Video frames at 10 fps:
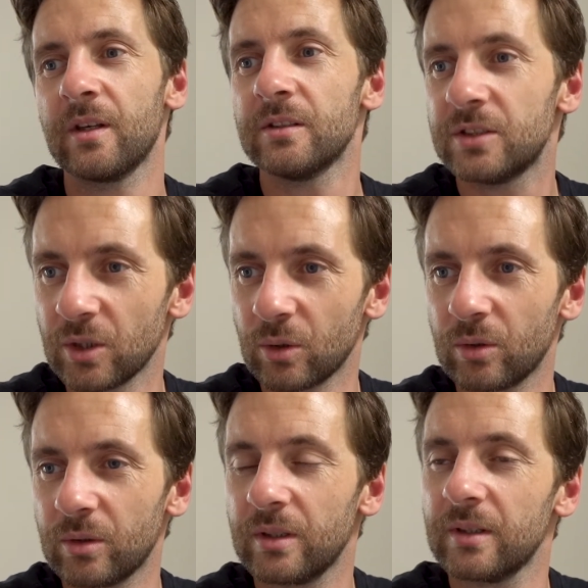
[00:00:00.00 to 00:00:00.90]

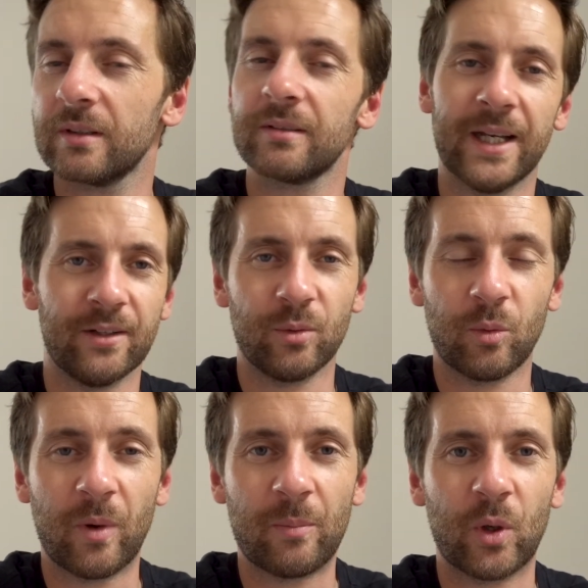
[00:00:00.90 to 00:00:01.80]
So I don't know
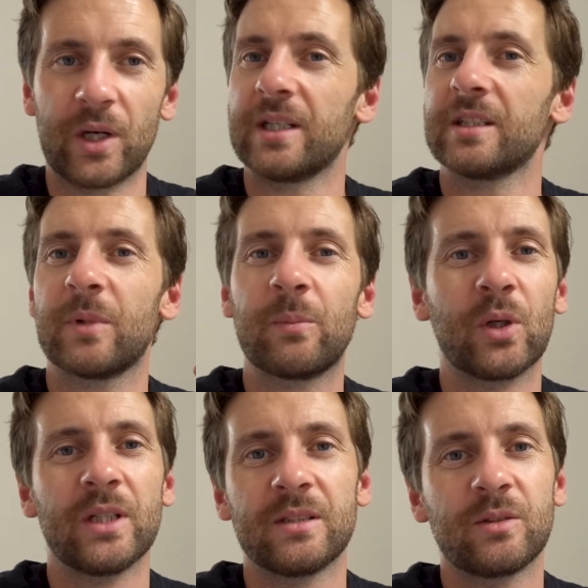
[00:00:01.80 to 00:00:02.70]
what my point is. My
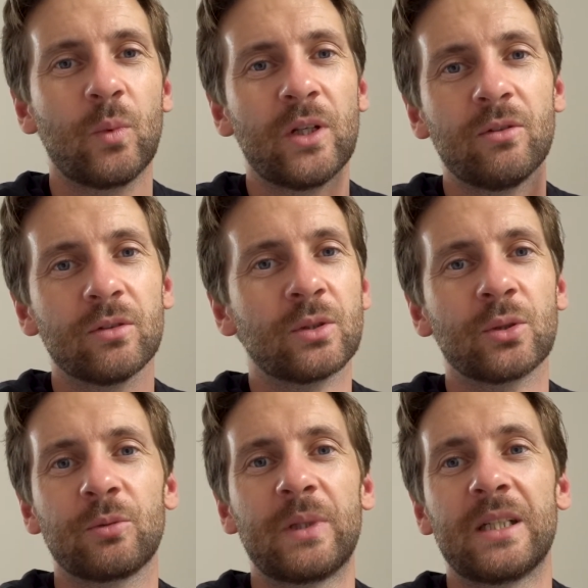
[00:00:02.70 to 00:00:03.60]
point is, when you're on
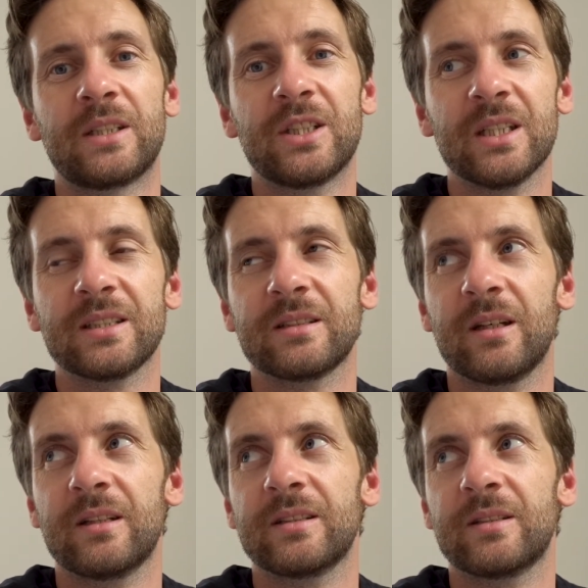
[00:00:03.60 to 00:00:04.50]
social media, just
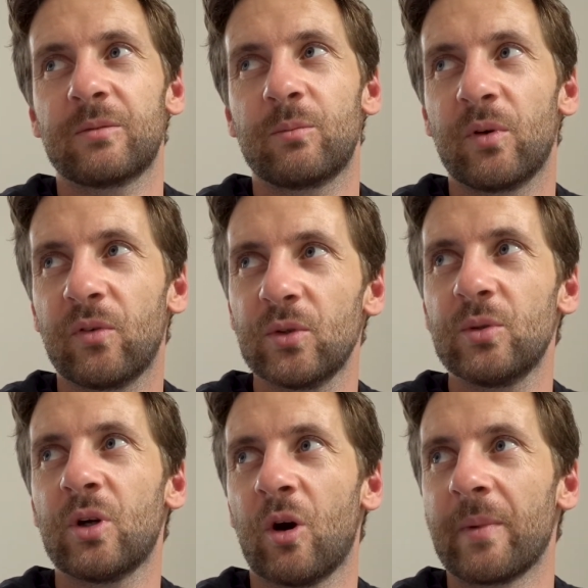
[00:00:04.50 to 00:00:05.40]
before
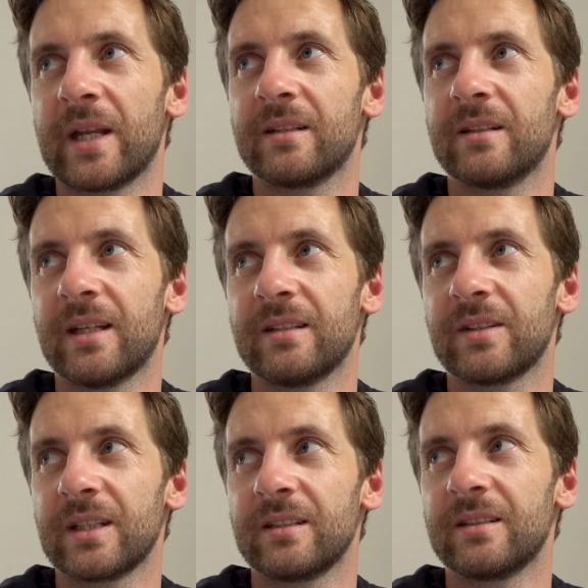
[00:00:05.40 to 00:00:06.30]
you comment
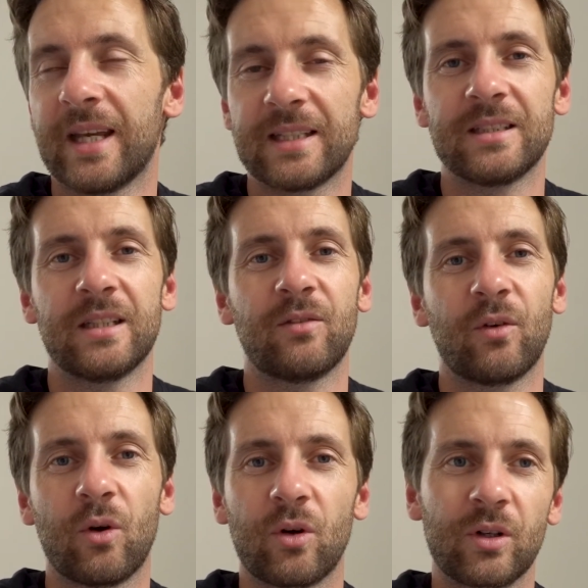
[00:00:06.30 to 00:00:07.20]
anything negative,
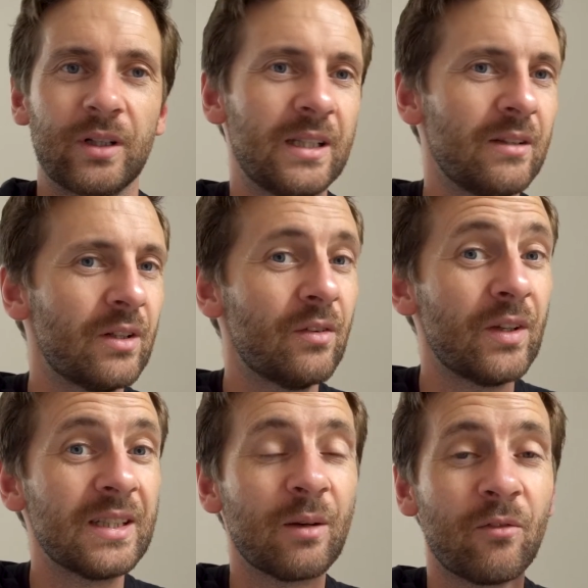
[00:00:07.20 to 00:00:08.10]
or even if
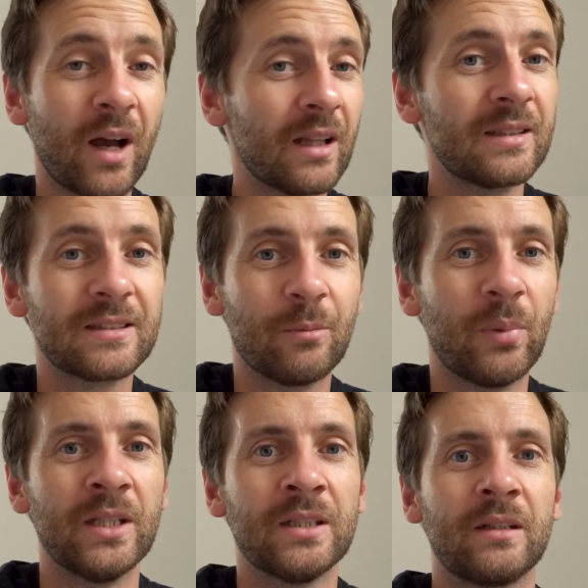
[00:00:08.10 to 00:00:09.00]
it is a valid
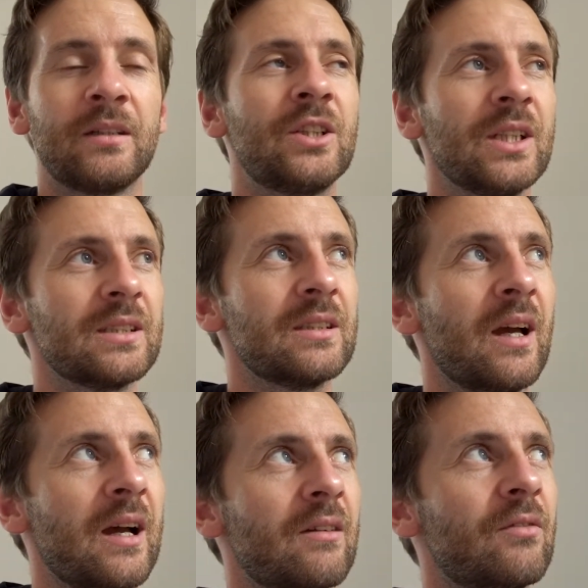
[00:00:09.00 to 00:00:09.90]
opinion, just to
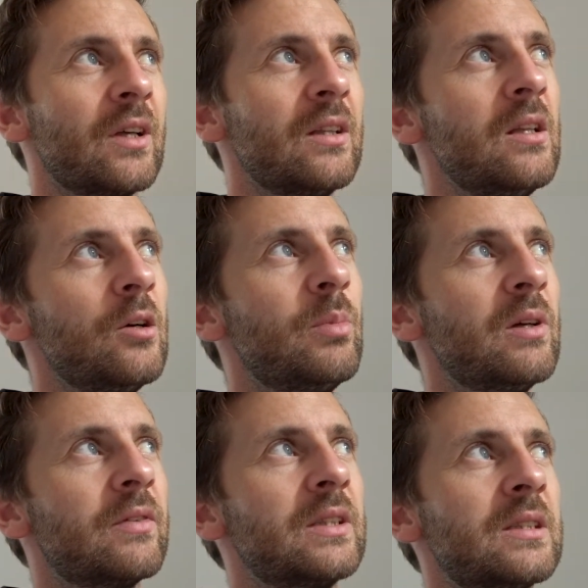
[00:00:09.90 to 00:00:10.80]
have a little
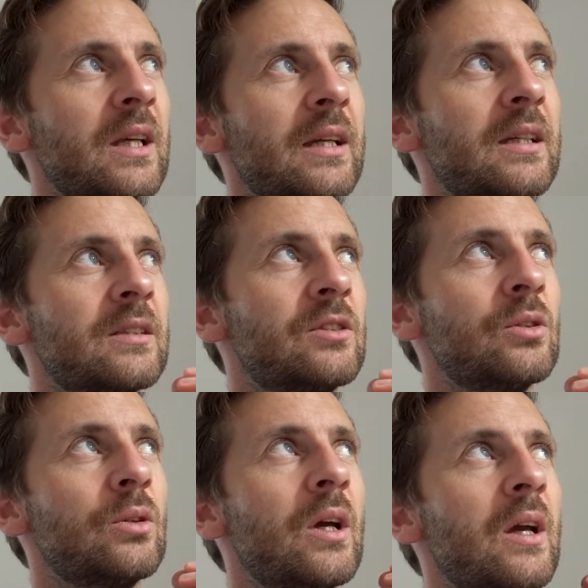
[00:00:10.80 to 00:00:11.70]
bit of insight
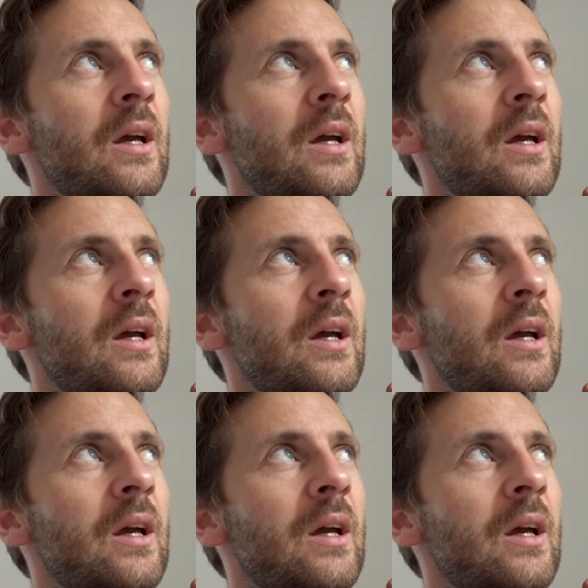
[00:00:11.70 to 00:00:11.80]
into